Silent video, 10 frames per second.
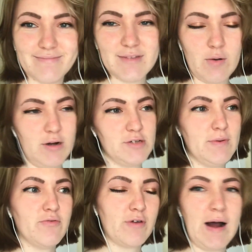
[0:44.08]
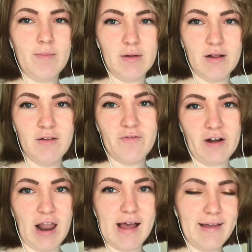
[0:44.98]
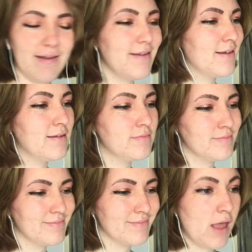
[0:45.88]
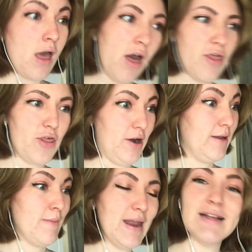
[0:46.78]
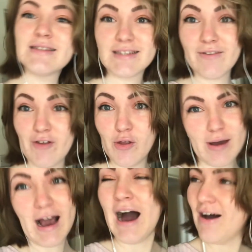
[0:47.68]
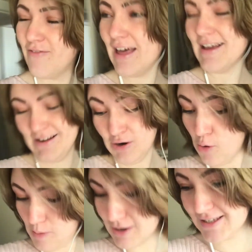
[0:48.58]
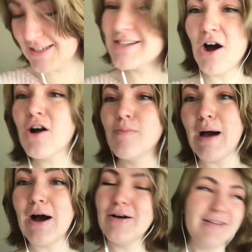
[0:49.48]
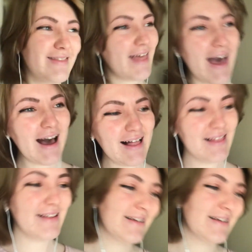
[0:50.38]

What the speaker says: Watch me ramble for like 30 minutes, even though I have like no books to talk about. What the hell?